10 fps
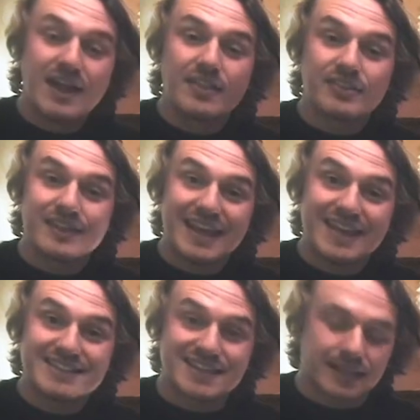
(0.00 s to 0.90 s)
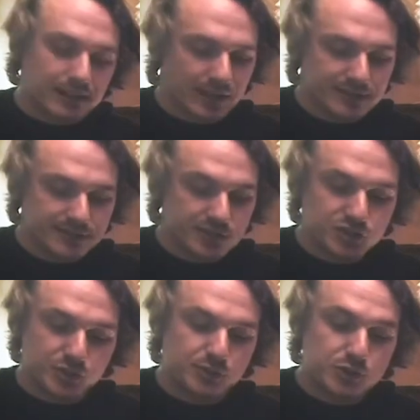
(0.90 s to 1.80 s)
The lady liked the
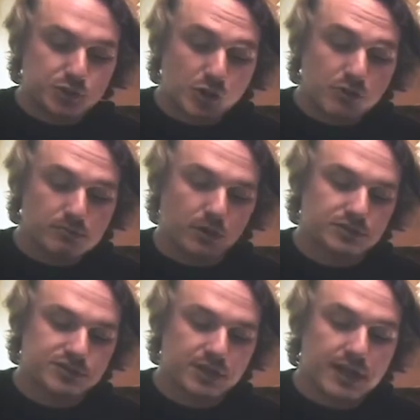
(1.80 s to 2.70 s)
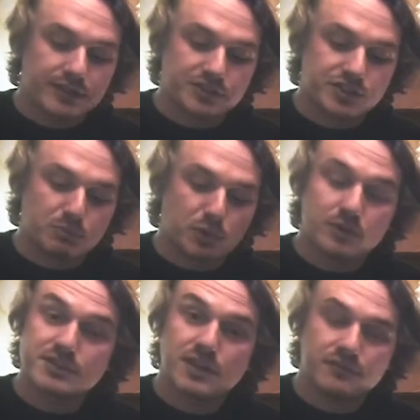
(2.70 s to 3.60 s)
shoes so much that she
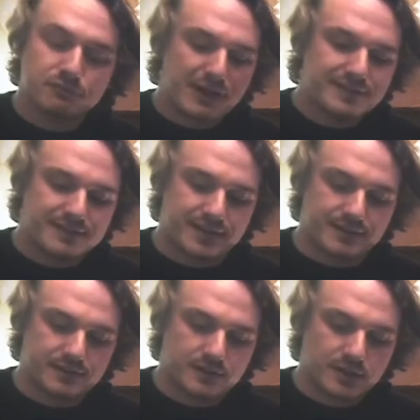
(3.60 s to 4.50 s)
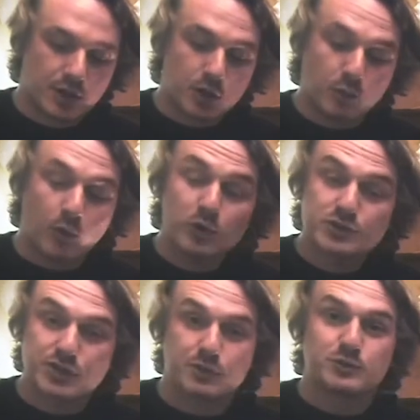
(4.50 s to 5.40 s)
brought her friend in, who
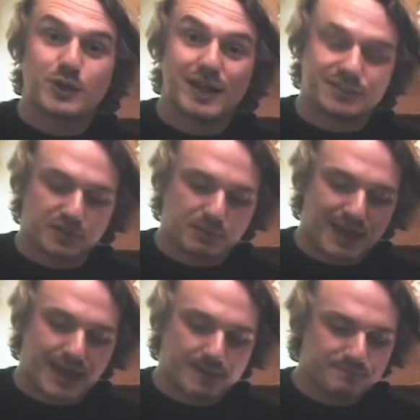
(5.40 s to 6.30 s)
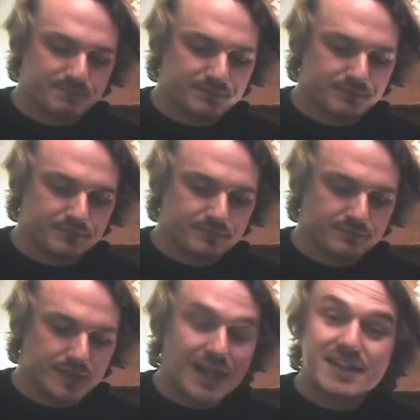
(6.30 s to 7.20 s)
also tried on a pair.
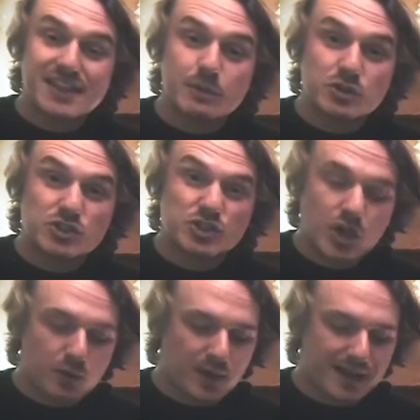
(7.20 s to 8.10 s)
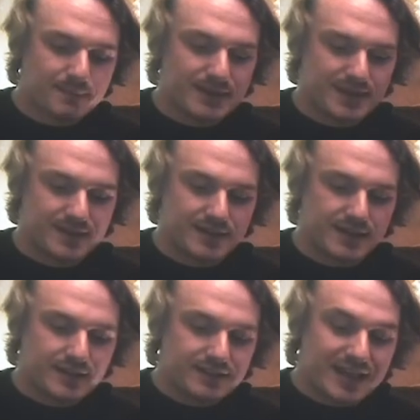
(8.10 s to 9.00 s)
They were so happy,
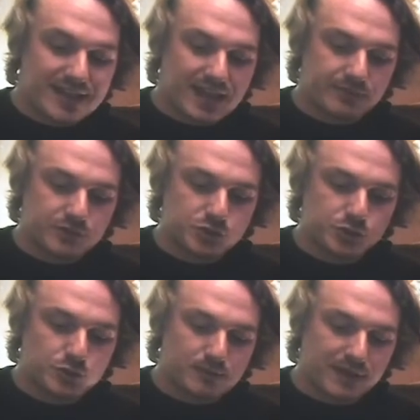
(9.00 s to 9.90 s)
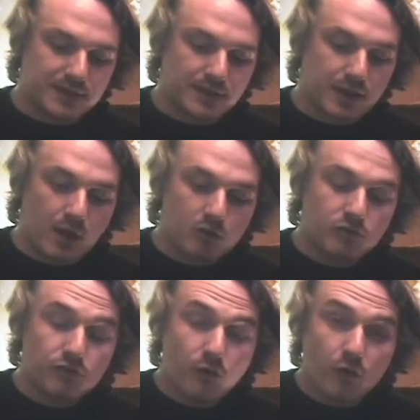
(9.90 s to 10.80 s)
they gave the shoemaker
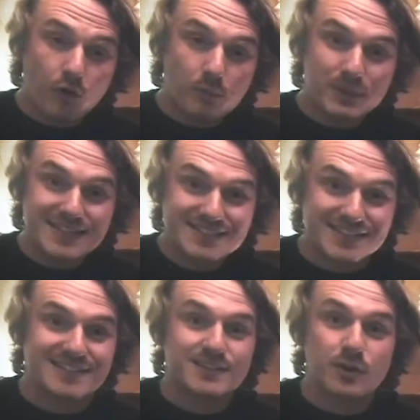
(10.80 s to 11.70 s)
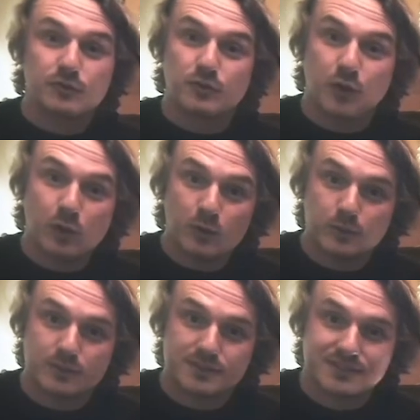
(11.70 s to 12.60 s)
4 pieces of
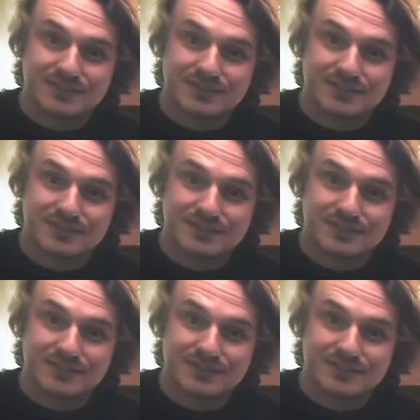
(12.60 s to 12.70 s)
gold,